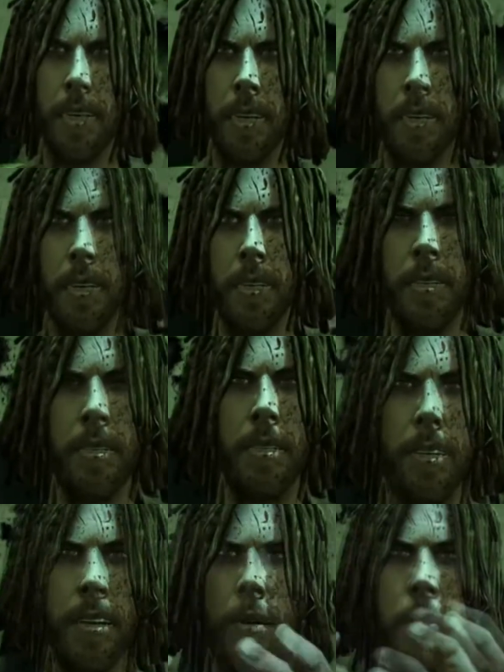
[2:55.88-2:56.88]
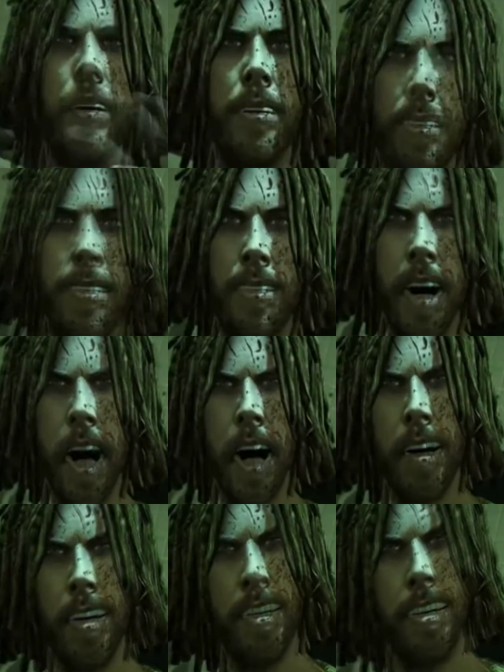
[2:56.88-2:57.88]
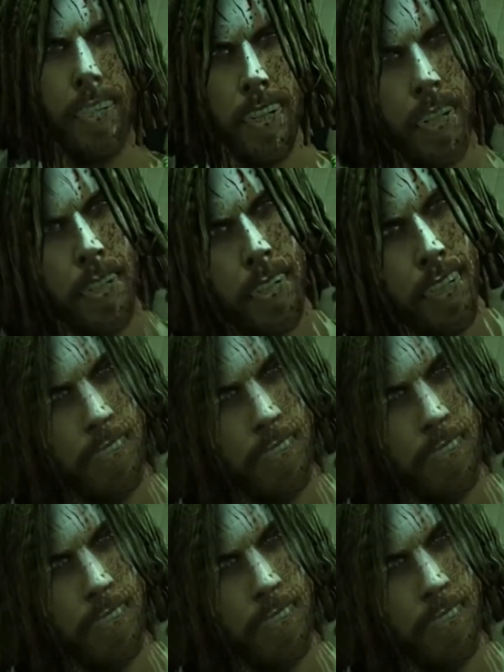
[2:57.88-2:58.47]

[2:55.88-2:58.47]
that you begin to worry about. These sons of